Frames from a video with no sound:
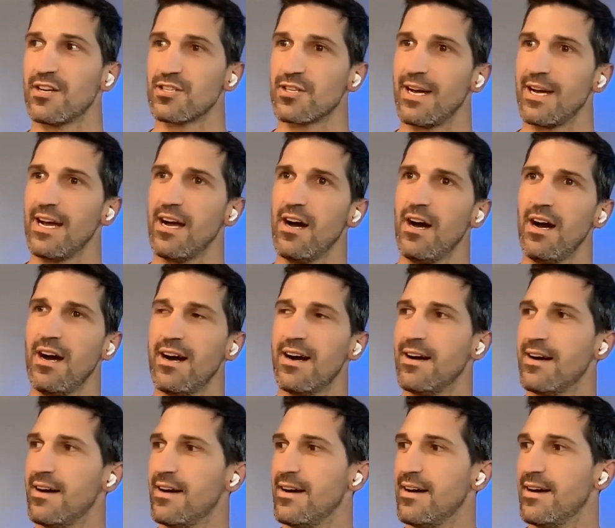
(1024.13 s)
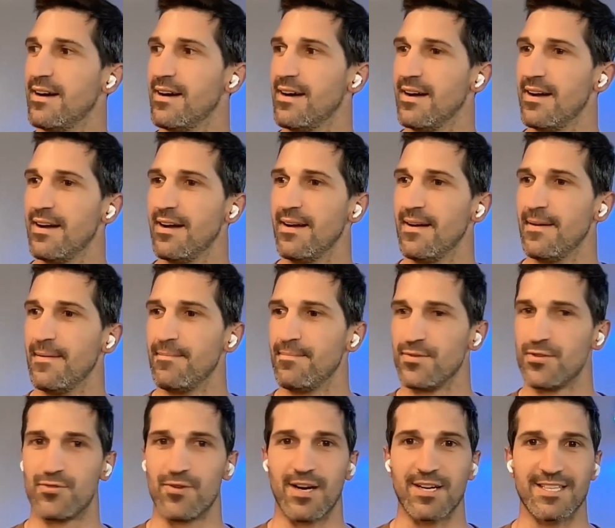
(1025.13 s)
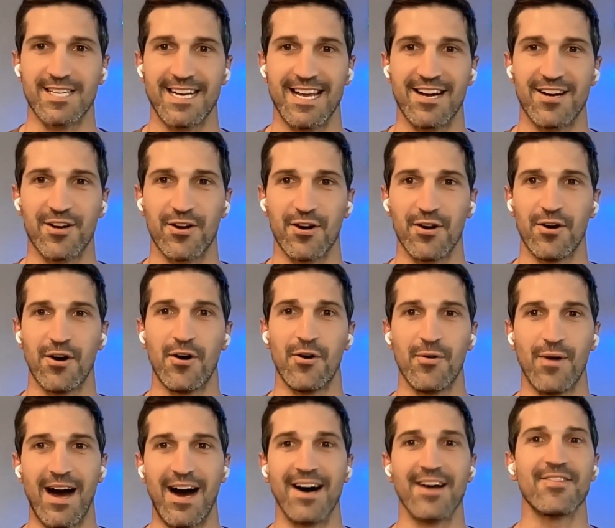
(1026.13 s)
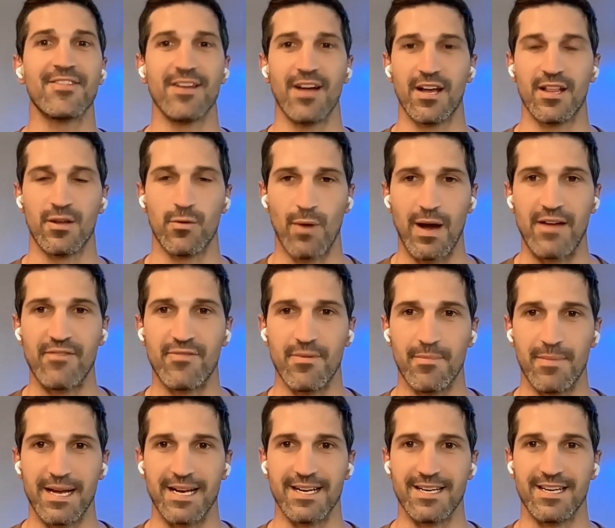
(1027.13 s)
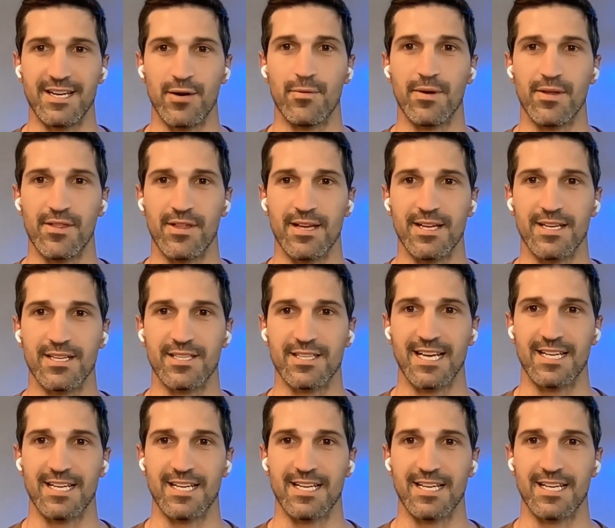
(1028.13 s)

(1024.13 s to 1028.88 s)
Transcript: And I was like, ah, drugs and alcohol aren't the only way for me to deal with this.